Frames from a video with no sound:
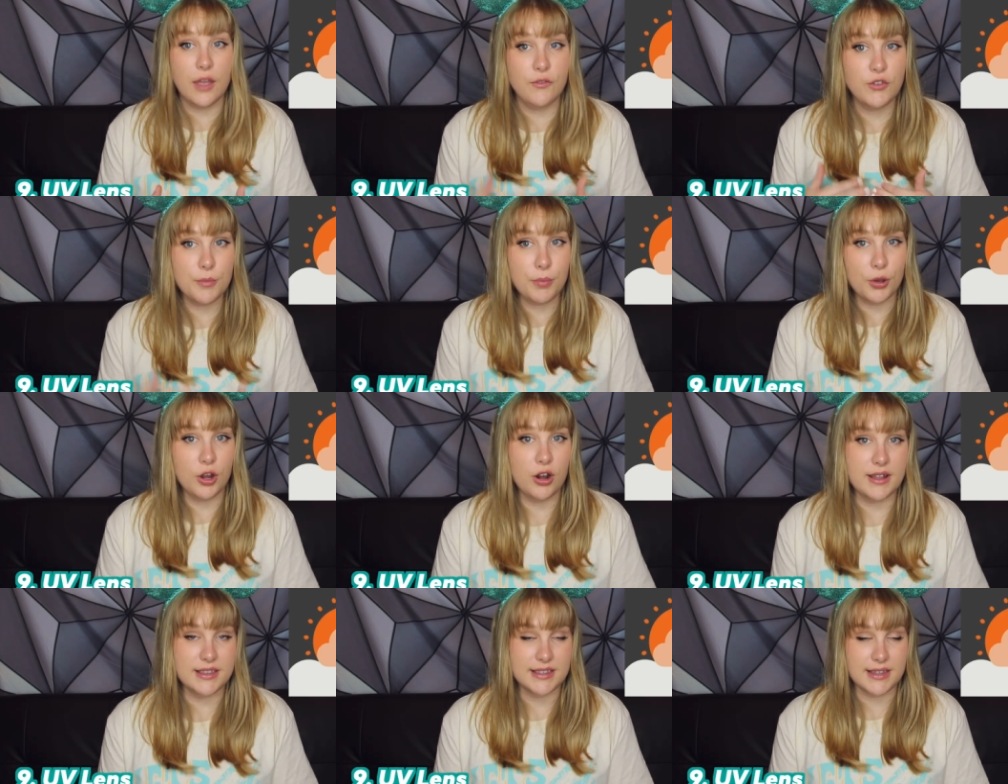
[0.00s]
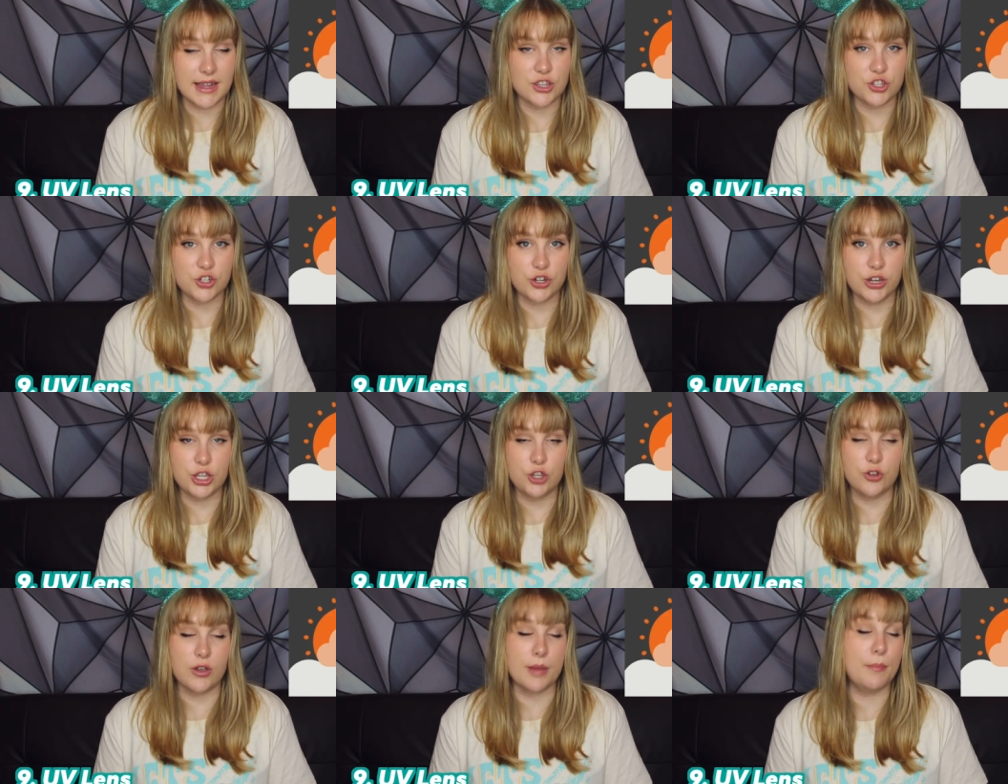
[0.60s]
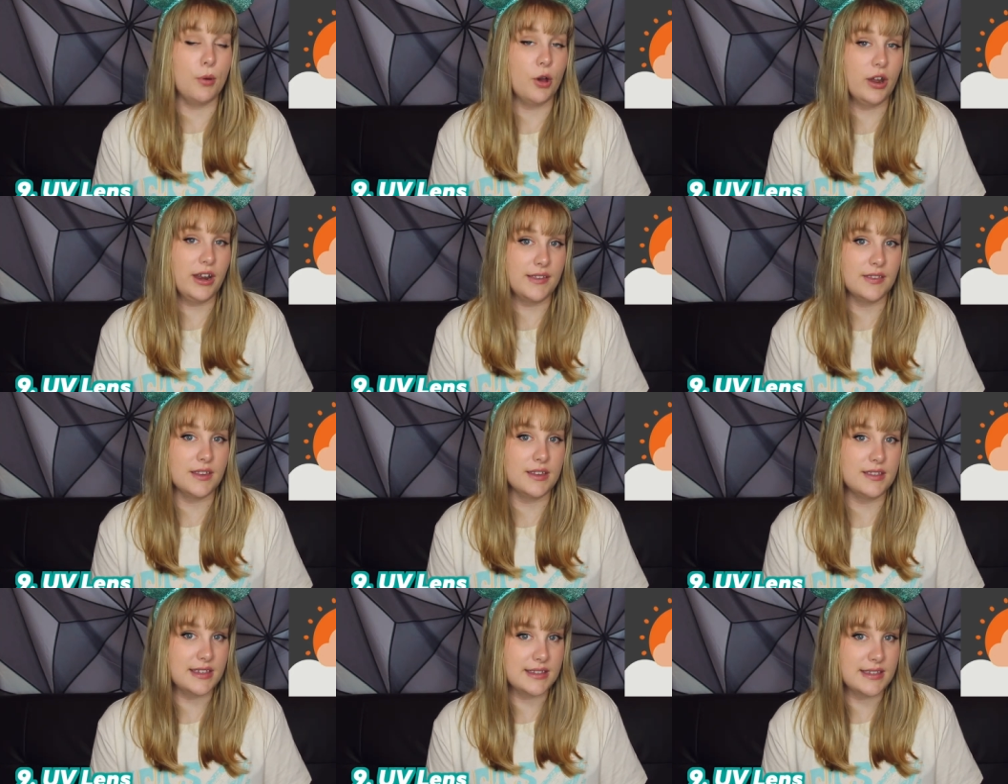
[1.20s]
If you put on sunscreen, you can put
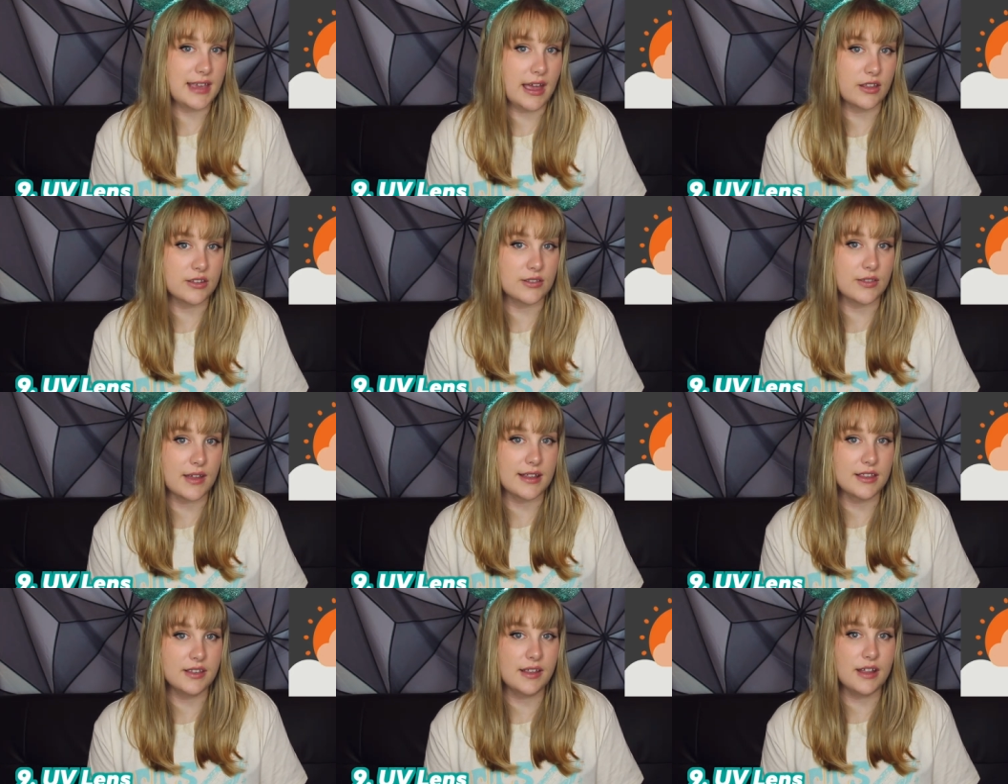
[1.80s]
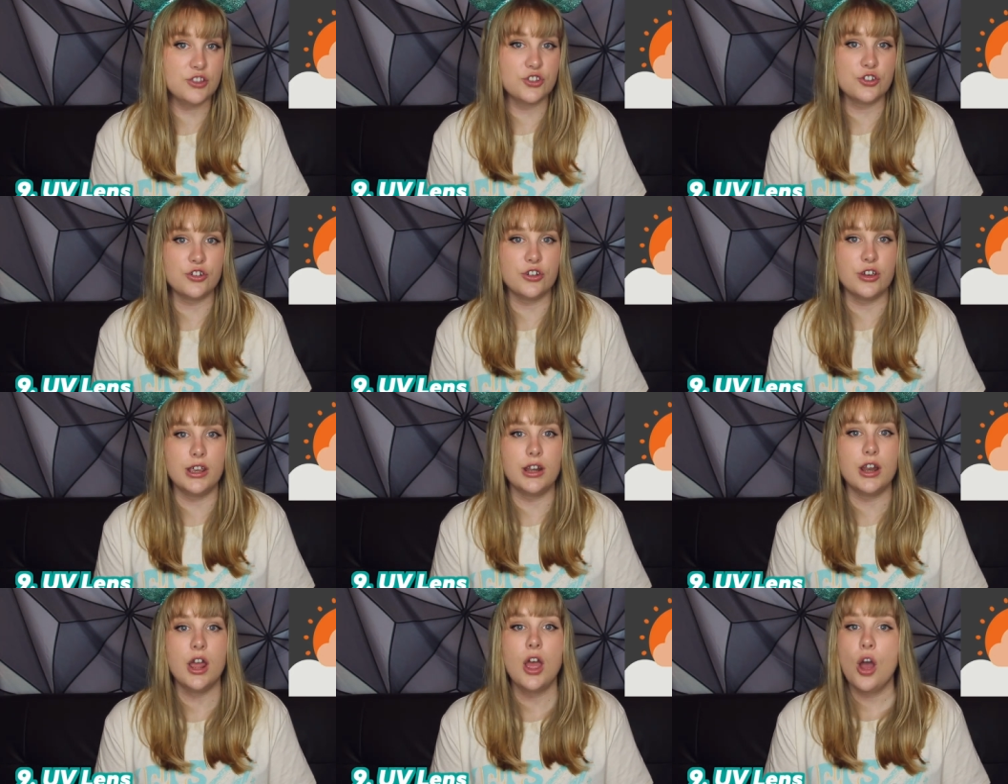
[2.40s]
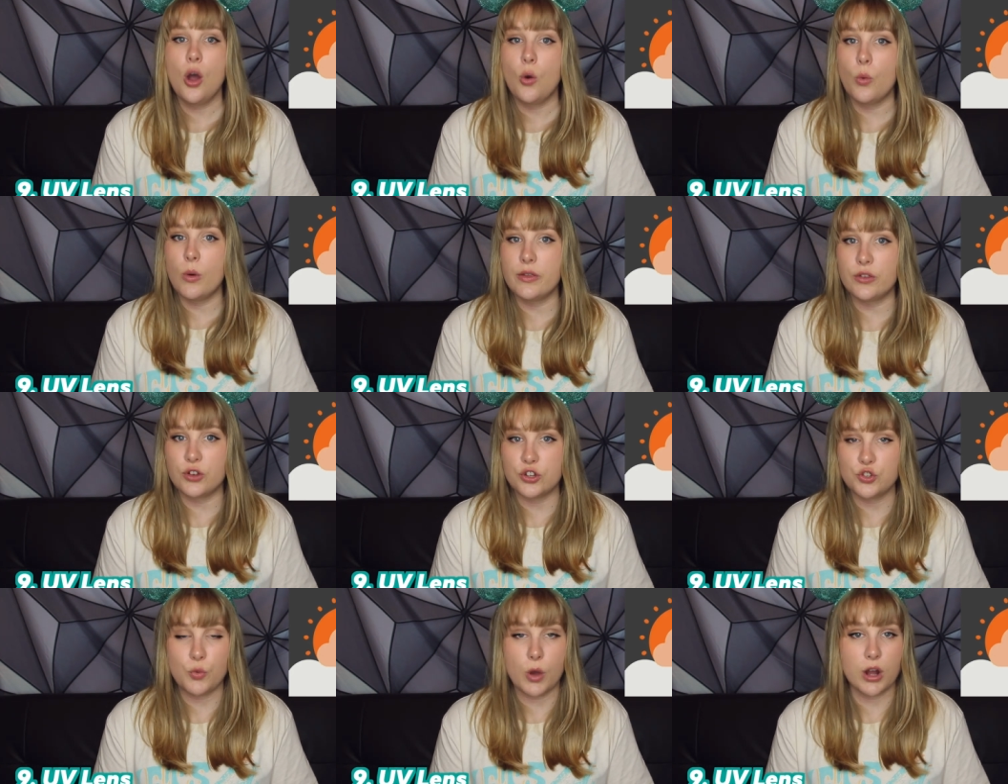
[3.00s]
in the details of that sunscreen,
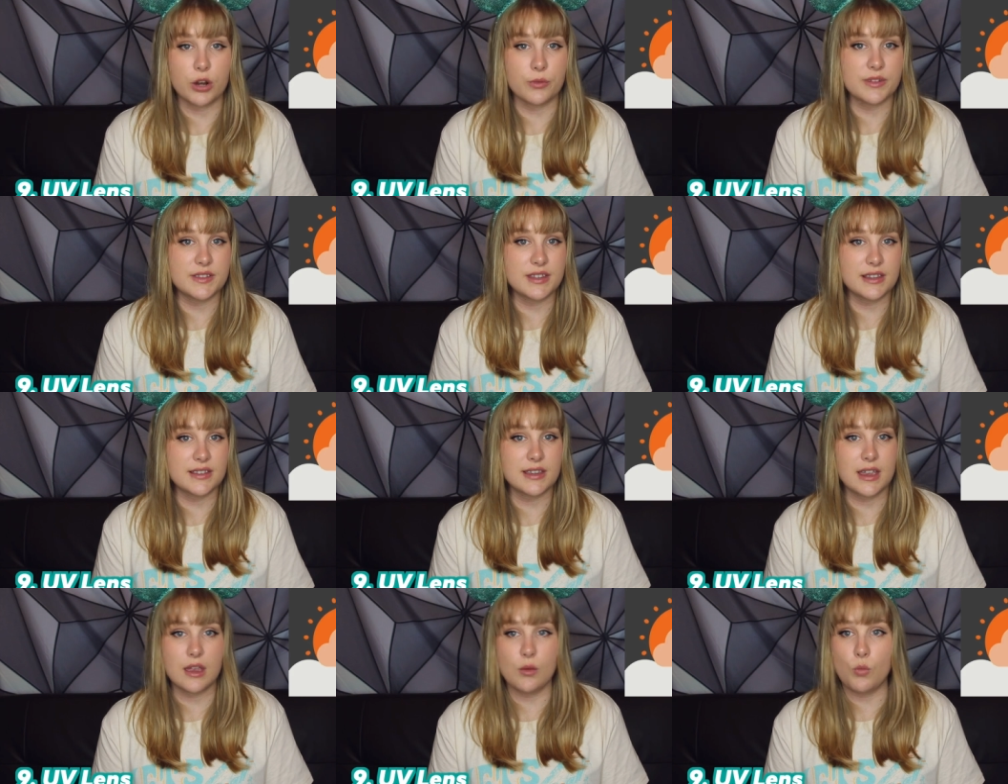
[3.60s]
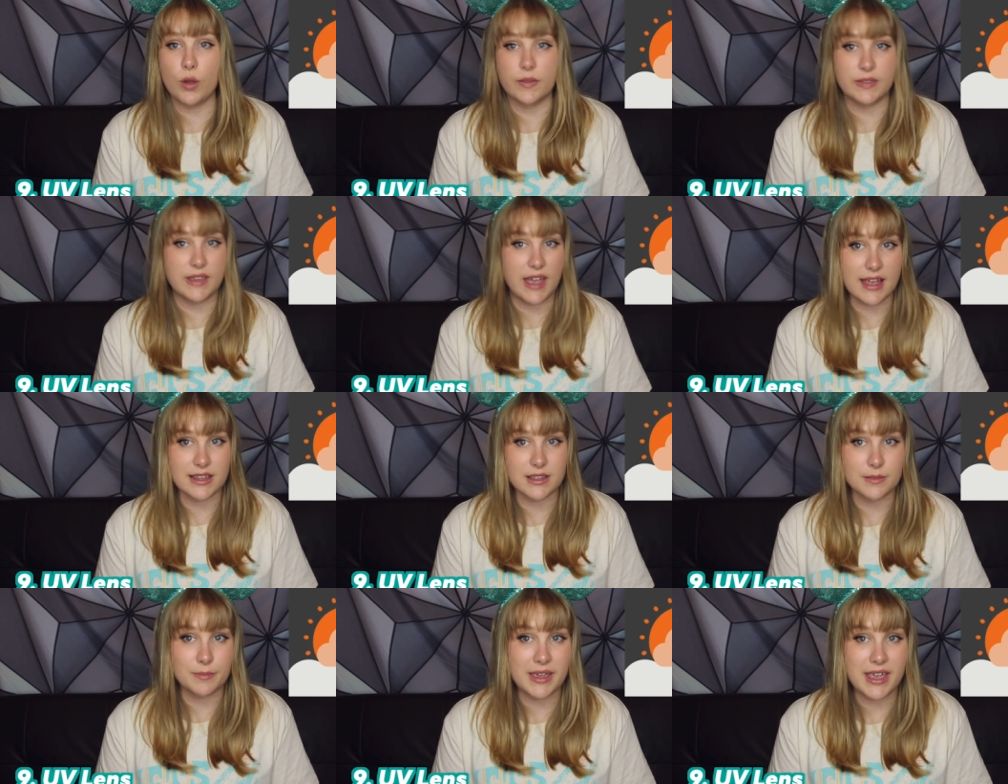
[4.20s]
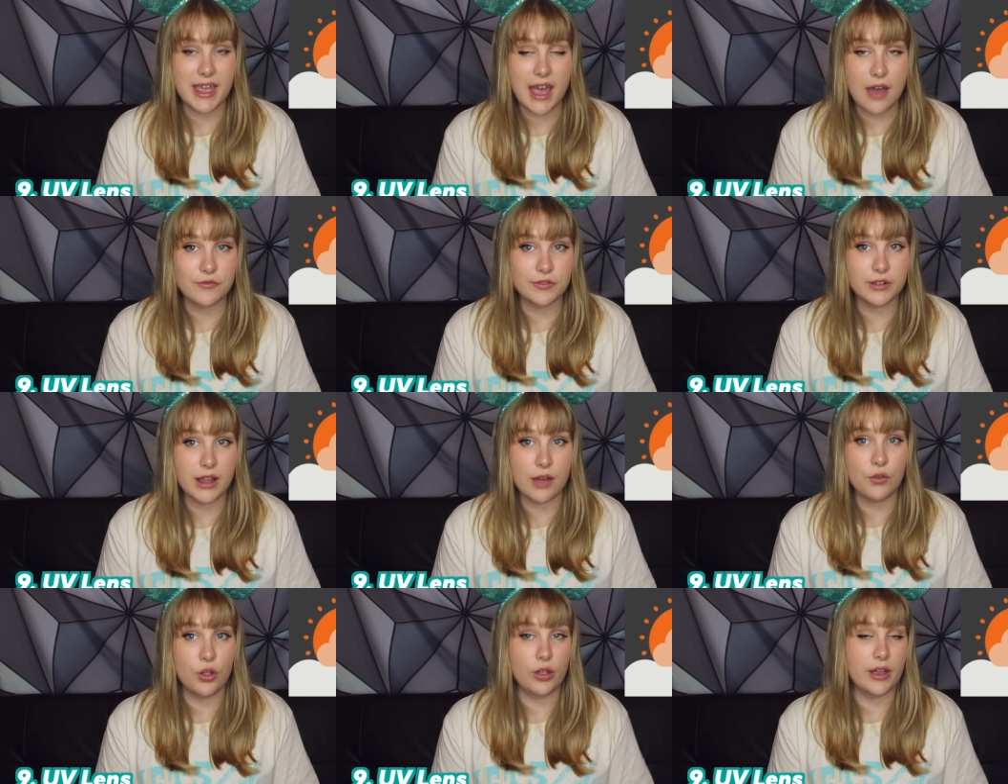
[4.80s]
whether it's water resistant, what the SPF
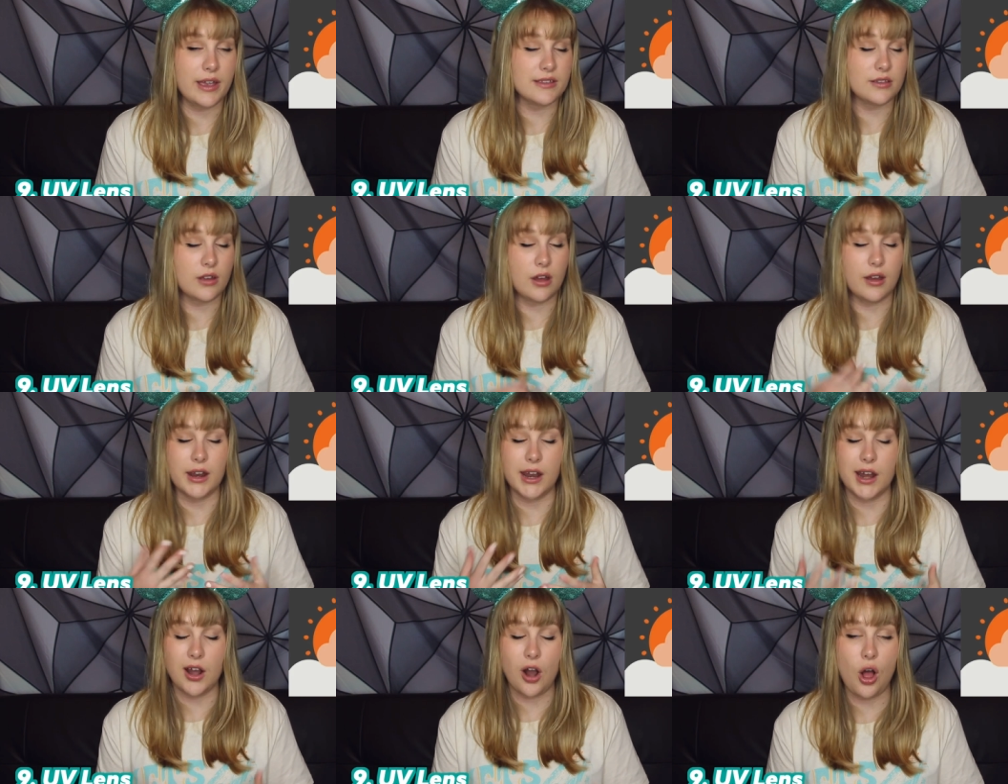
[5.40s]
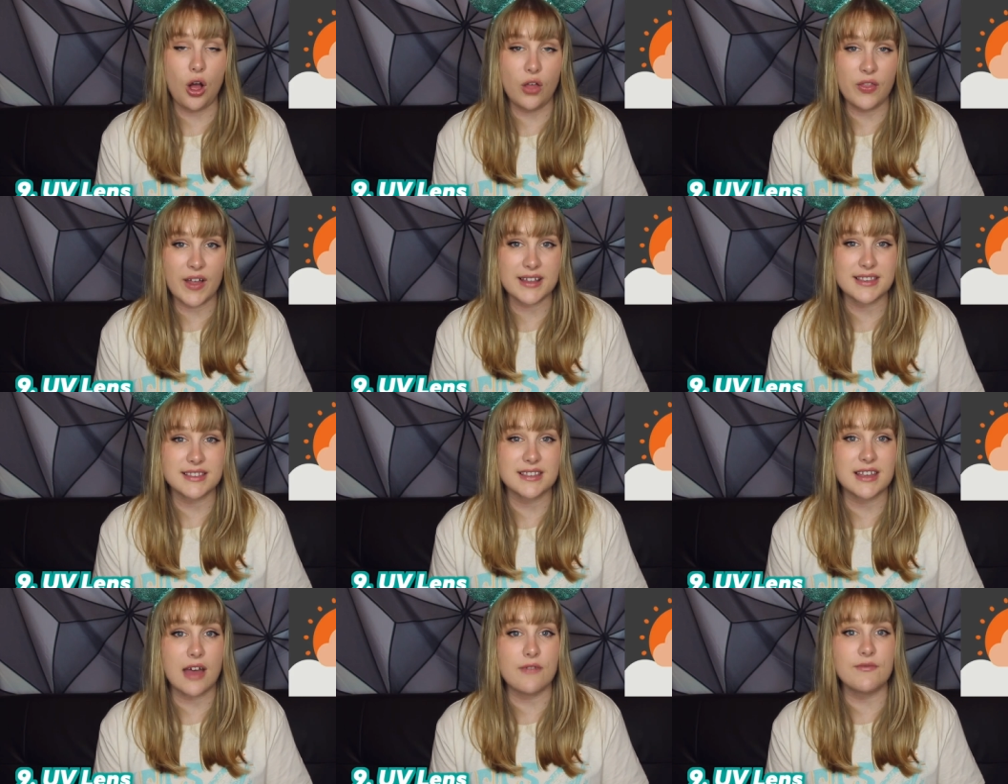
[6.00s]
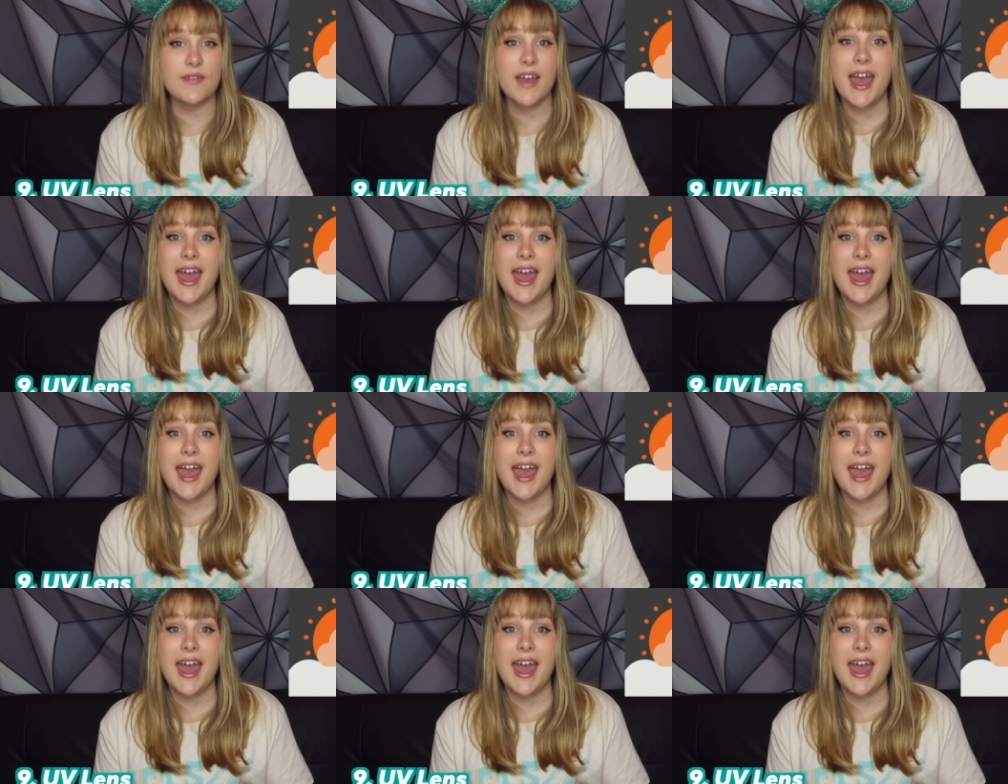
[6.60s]
level is on it, all that stuff.